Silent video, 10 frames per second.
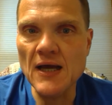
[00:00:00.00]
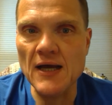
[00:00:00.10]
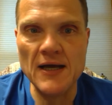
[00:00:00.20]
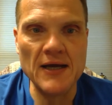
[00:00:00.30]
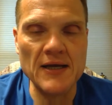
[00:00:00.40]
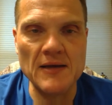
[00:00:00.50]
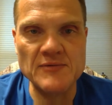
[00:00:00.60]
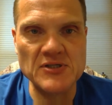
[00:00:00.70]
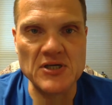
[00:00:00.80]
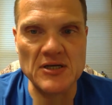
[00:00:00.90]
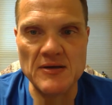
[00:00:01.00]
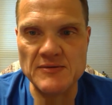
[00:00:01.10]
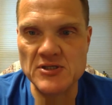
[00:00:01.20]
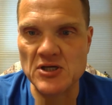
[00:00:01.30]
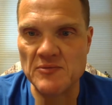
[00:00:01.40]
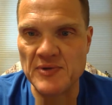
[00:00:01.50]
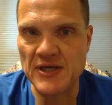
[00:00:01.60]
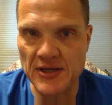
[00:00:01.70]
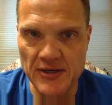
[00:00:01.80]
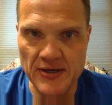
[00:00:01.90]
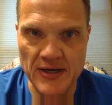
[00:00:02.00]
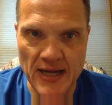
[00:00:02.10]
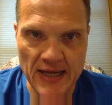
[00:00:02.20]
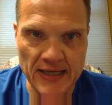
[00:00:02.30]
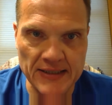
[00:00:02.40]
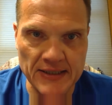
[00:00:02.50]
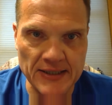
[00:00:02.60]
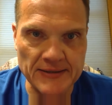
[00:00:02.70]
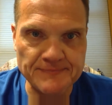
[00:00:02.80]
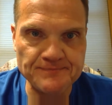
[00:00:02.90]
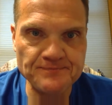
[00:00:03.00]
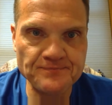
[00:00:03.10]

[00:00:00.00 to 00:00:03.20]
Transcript: I'm just gonna be here, and man,